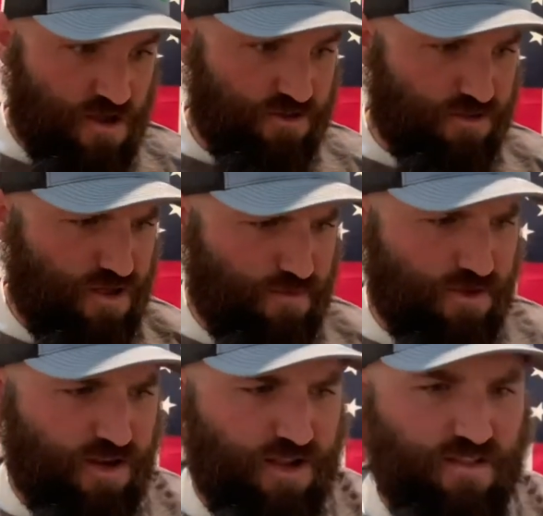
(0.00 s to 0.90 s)
But I'm
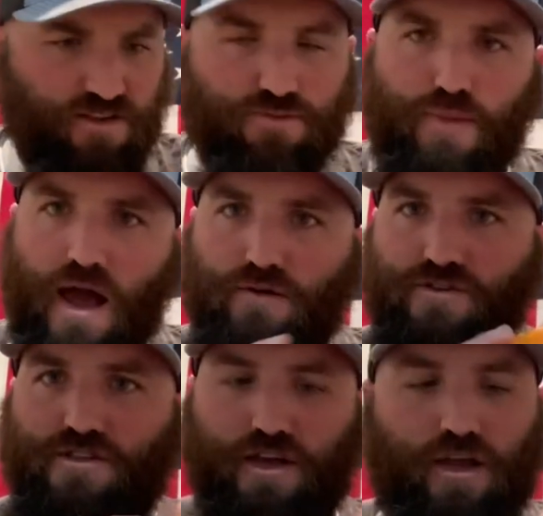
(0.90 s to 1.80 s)
looking at this pouch
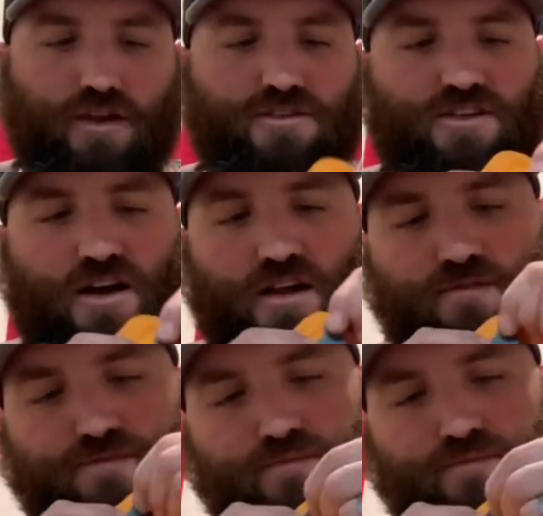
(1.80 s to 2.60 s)
thing, and it's got